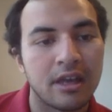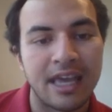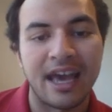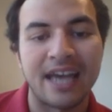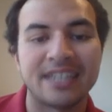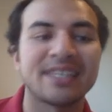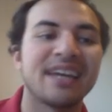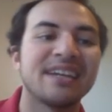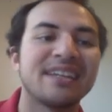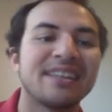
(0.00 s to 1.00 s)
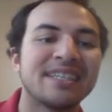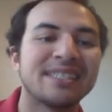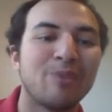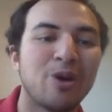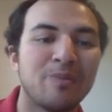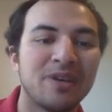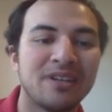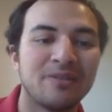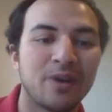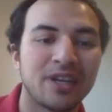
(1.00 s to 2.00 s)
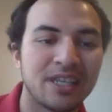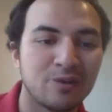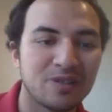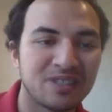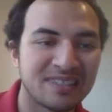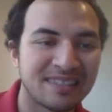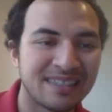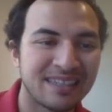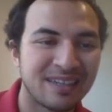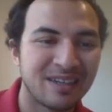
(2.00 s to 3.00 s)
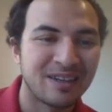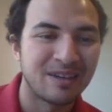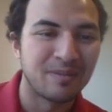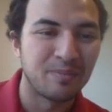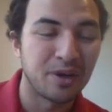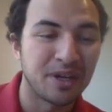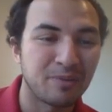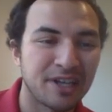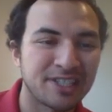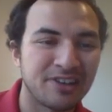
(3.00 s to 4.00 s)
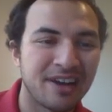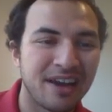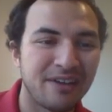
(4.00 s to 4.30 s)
Yeah, I decided at this moment, when he was putting pressure on